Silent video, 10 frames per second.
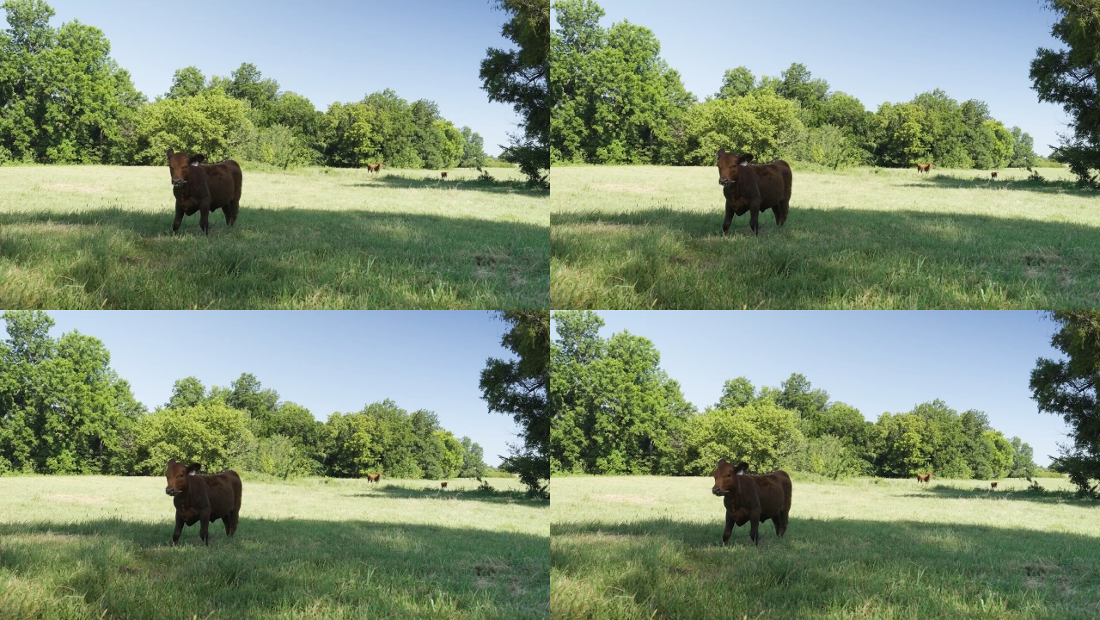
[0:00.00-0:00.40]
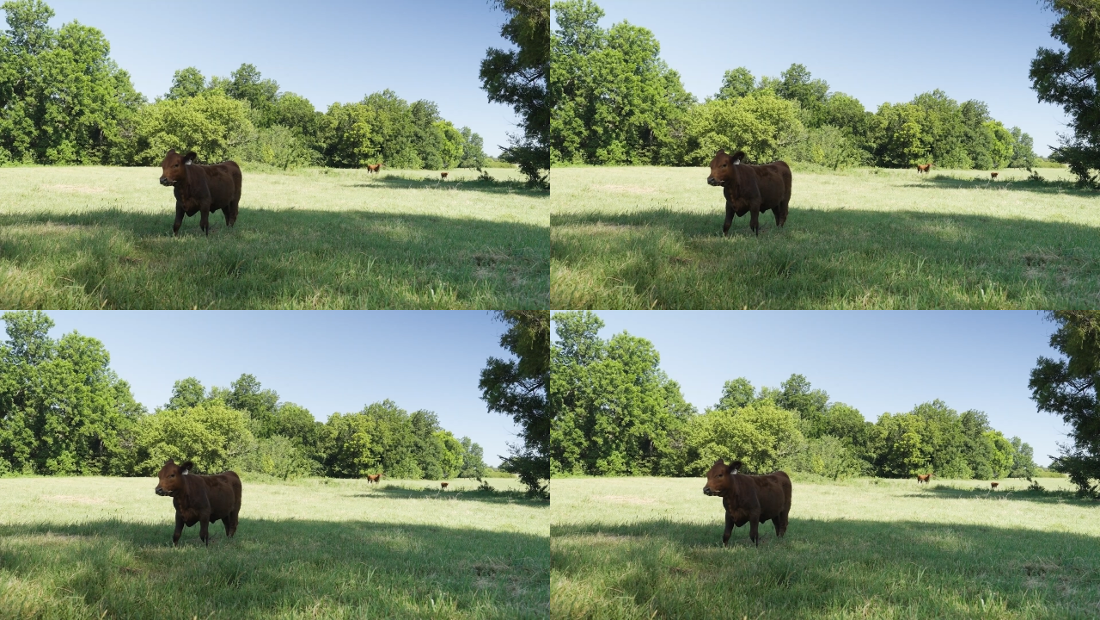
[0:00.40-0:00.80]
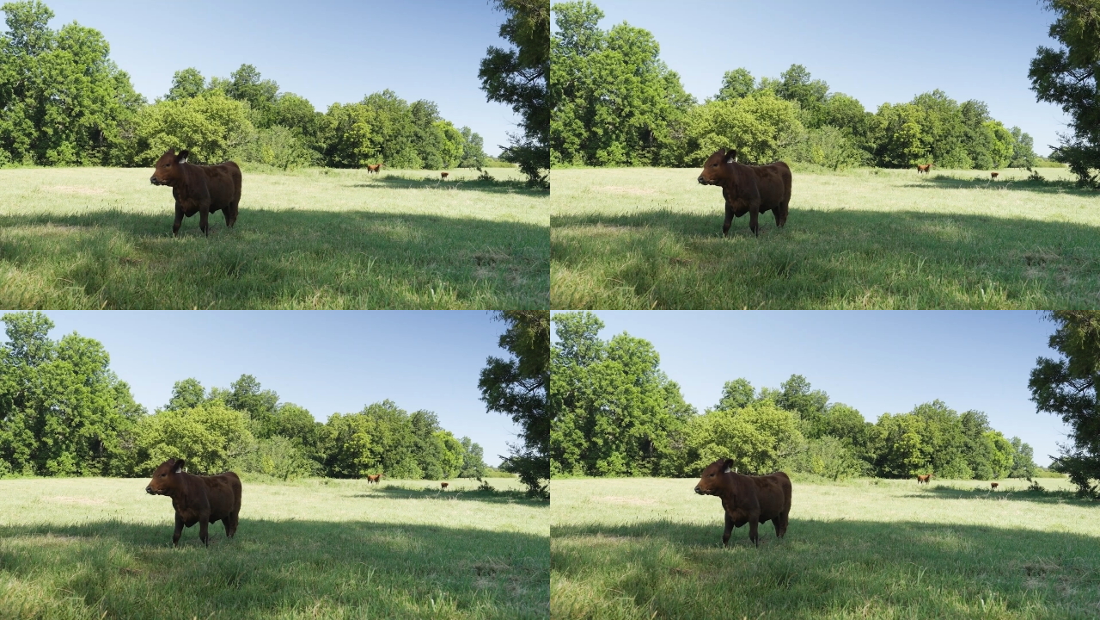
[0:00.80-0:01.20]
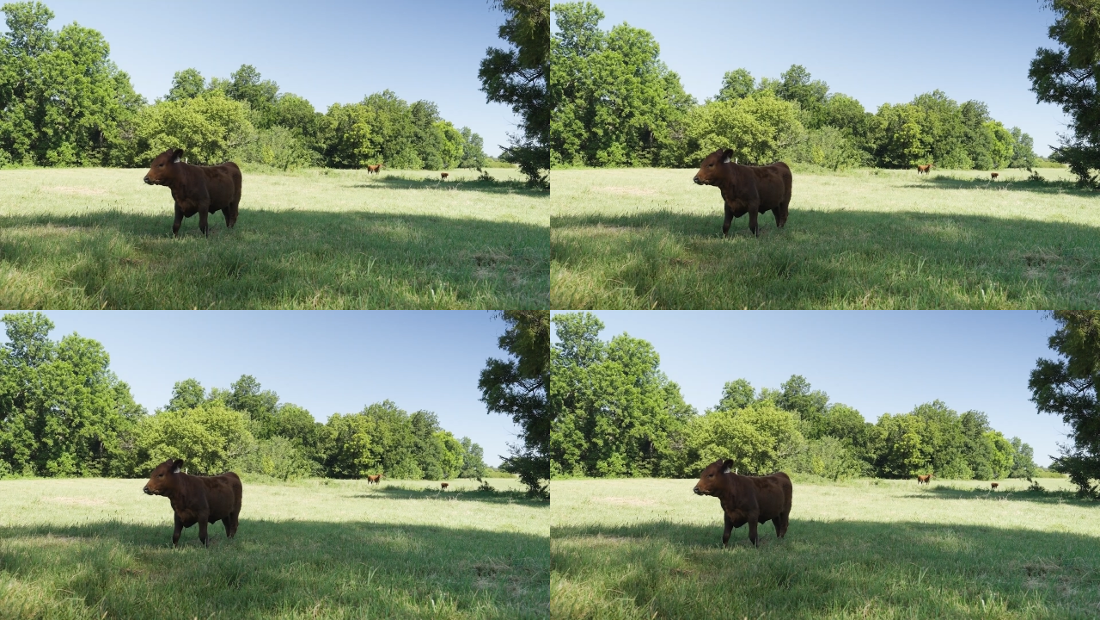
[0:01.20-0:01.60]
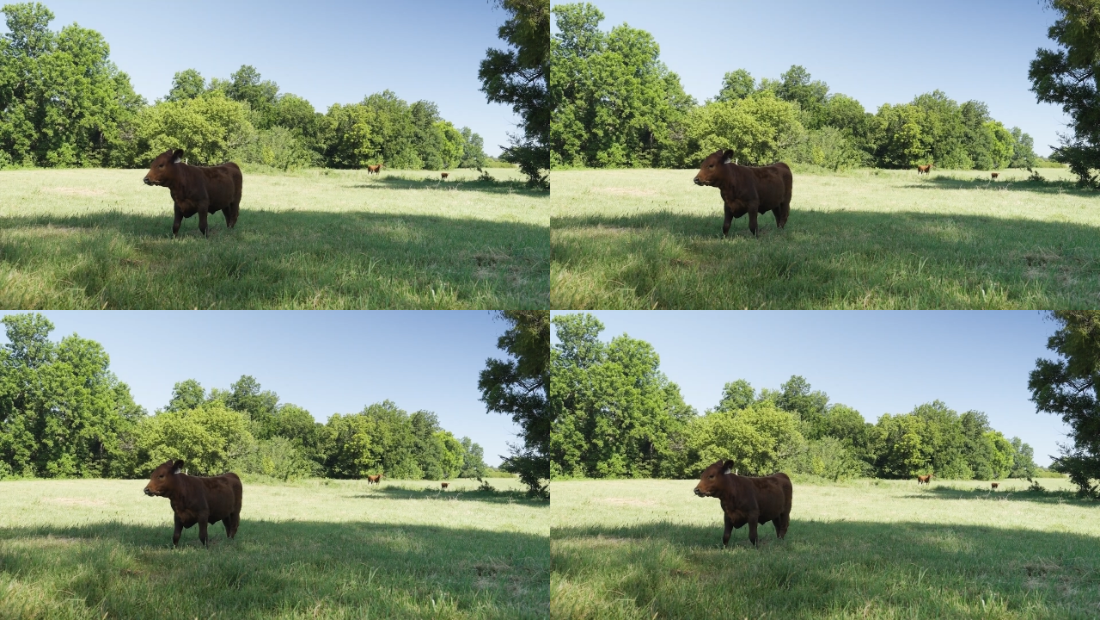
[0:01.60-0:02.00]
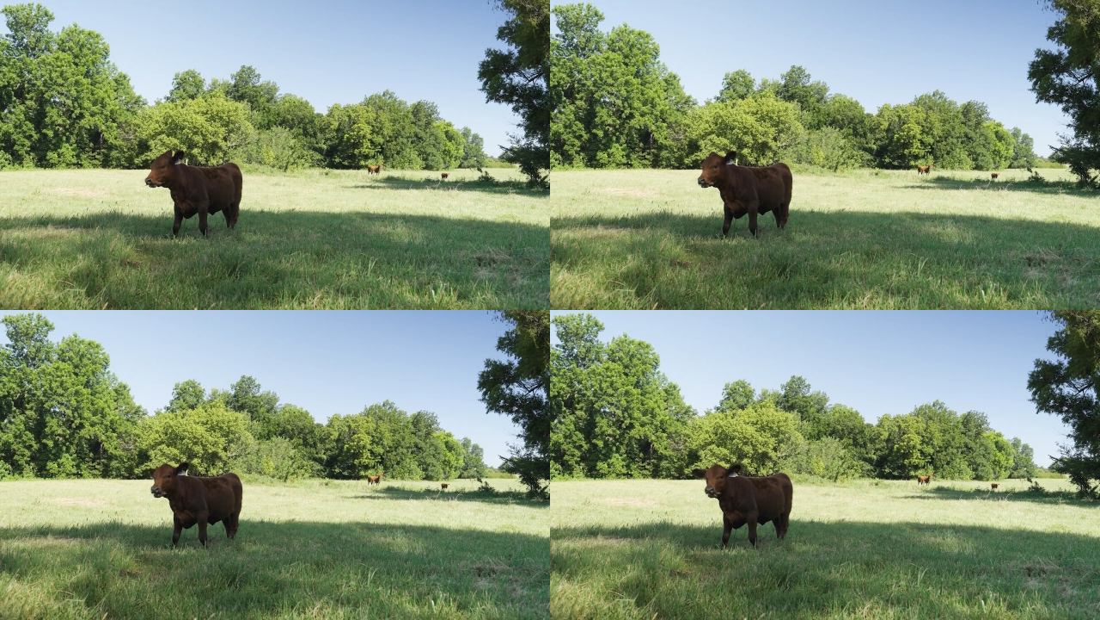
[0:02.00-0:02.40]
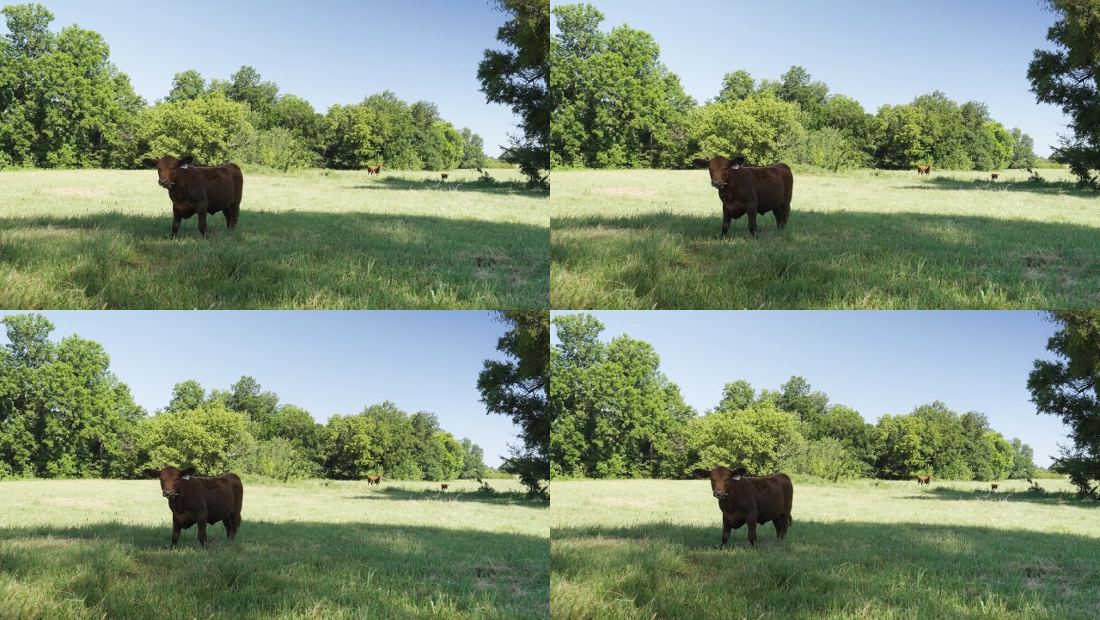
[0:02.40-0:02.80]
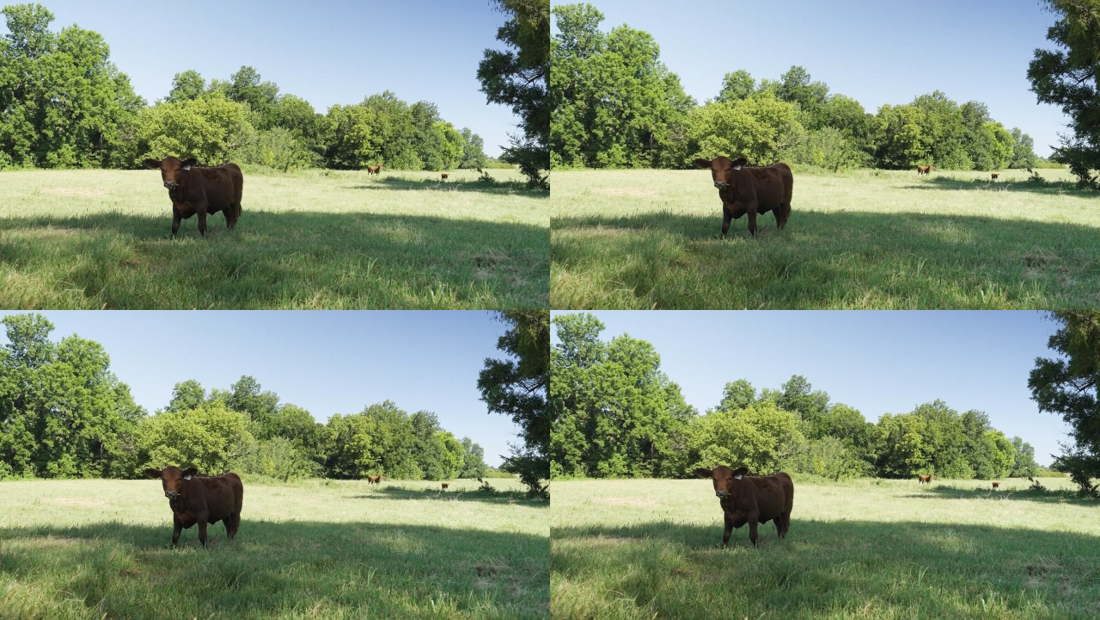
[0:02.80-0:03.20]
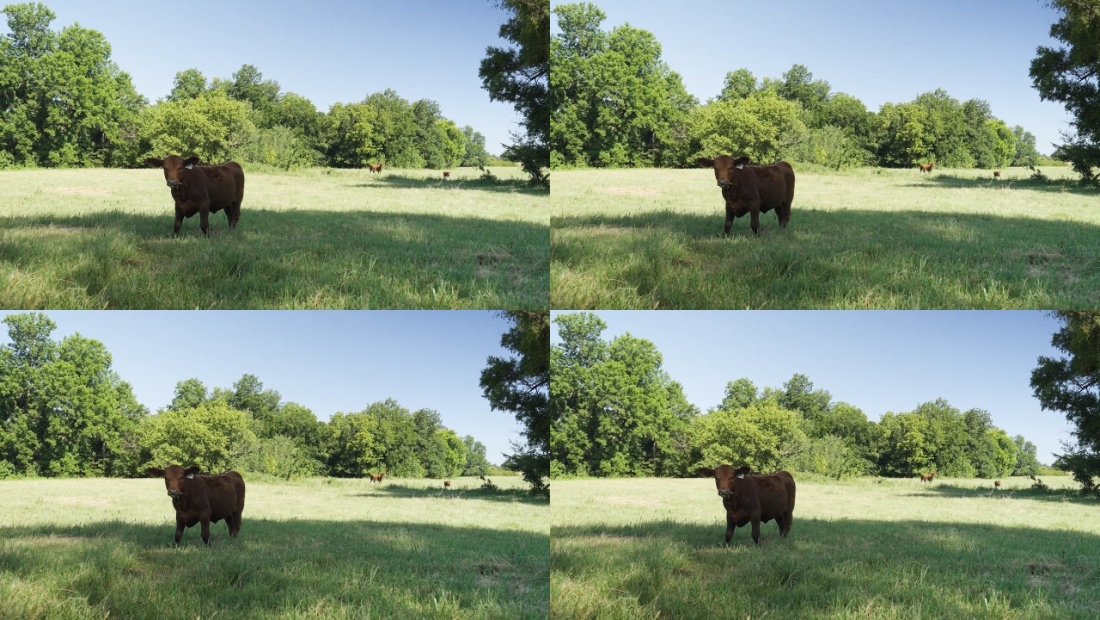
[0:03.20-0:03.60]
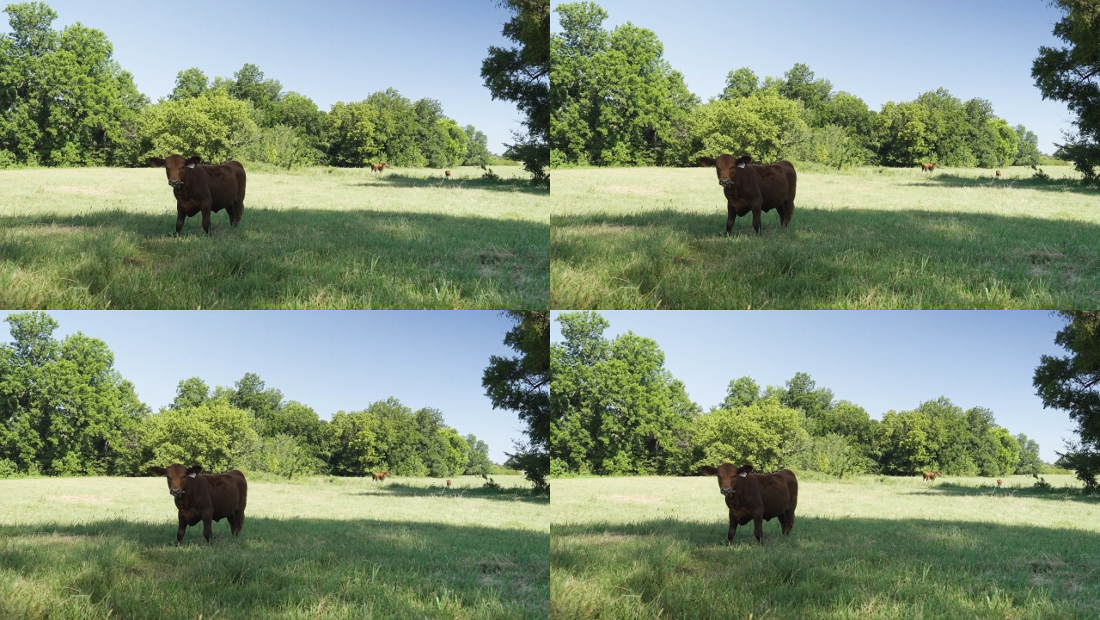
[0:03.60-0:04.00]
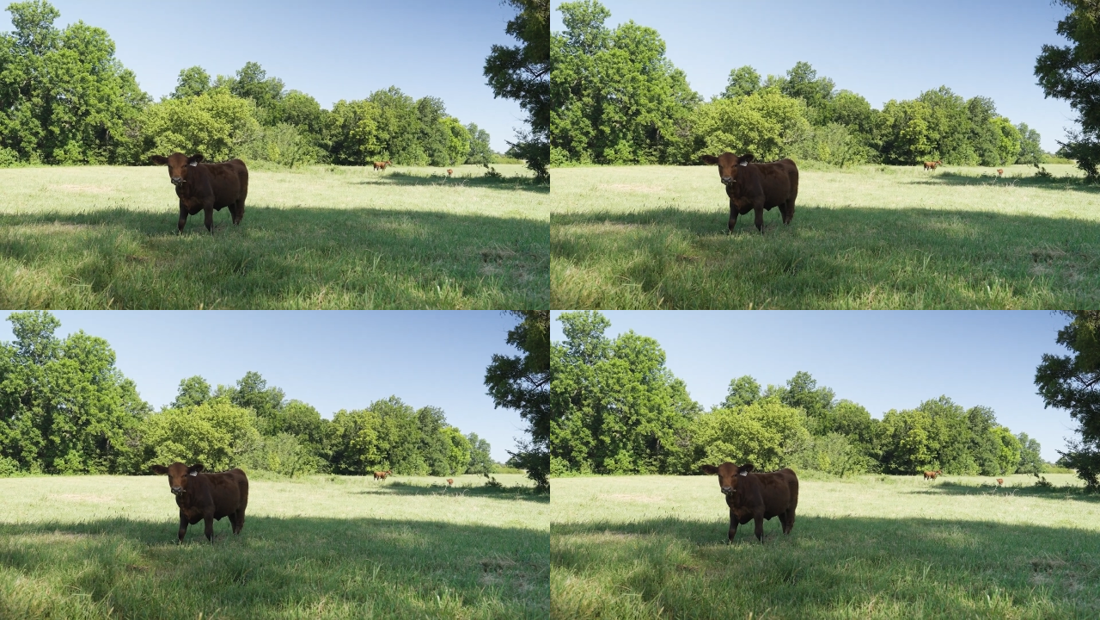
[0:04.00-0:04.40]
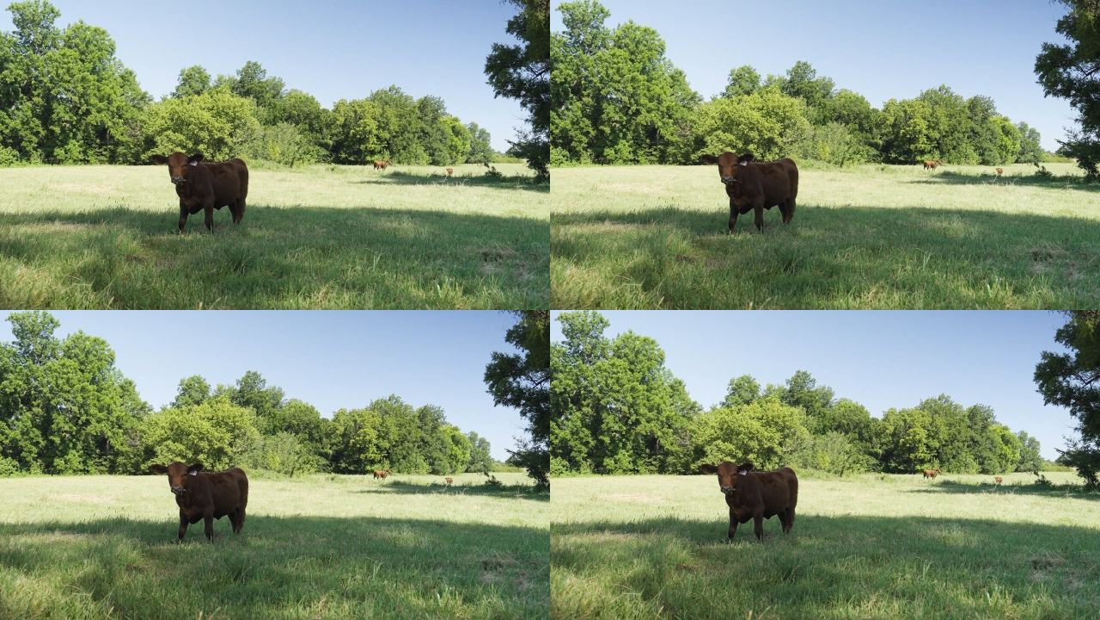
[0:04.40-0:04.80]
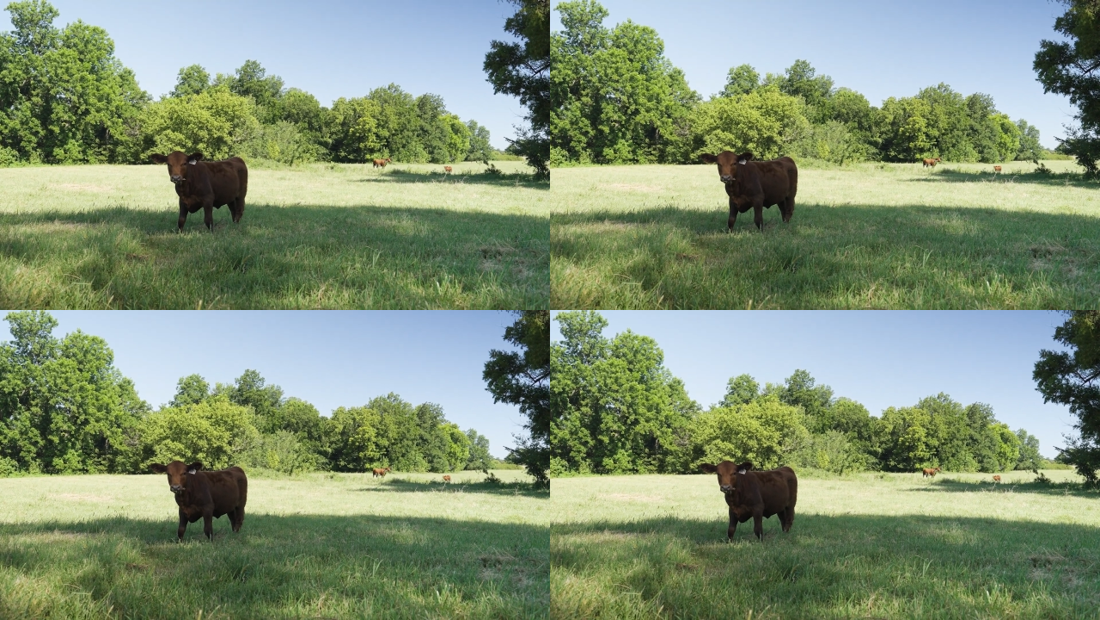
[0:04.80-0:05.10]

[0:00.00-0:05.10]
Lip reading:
[unreadable: no face in view]